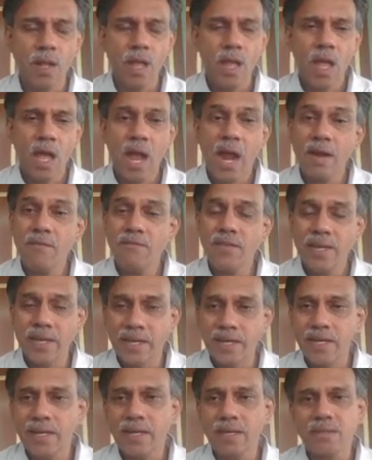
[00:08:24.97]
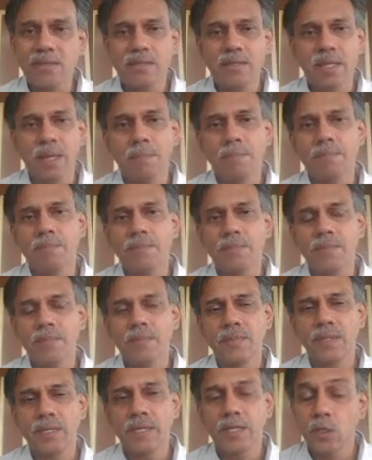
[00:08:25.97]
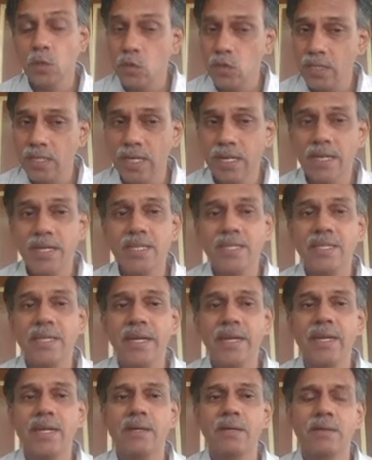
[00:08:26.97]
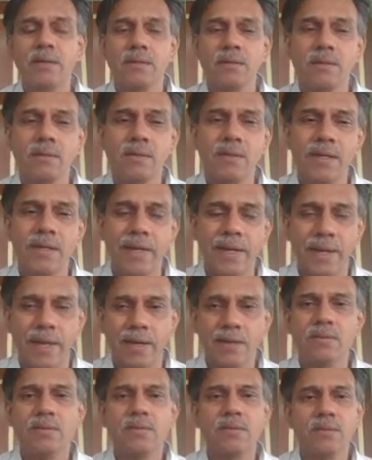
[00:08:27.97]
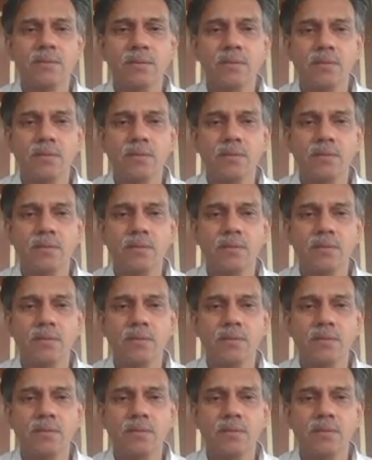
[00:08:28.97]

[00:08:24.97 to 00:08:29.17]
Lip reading: and we index them using a discrete index.